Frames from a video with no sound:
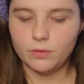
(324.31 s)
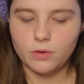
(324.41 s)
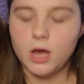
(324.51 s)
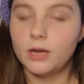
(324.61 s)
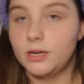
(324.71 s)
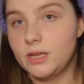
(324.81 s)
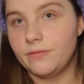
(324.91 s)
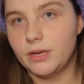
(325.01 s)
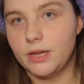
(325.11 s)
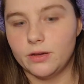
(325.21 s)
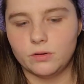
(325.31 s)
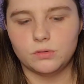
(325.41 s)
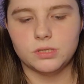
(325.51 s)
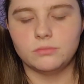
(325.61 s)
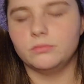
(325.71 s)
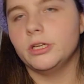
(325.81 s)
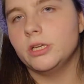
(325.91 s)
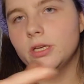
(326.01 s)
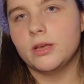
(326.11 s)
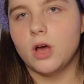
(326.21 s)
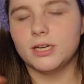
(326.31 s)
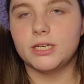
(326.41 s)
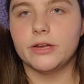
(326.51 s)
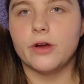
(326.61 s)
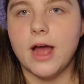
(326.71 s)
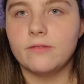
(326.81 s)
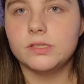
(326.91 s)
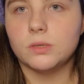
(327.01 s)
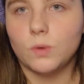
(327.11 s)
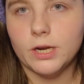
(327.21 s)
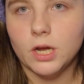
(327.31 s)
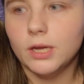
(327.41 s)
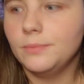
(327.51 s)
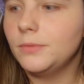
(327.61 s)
oddity videos and oddity crafts and whatnot,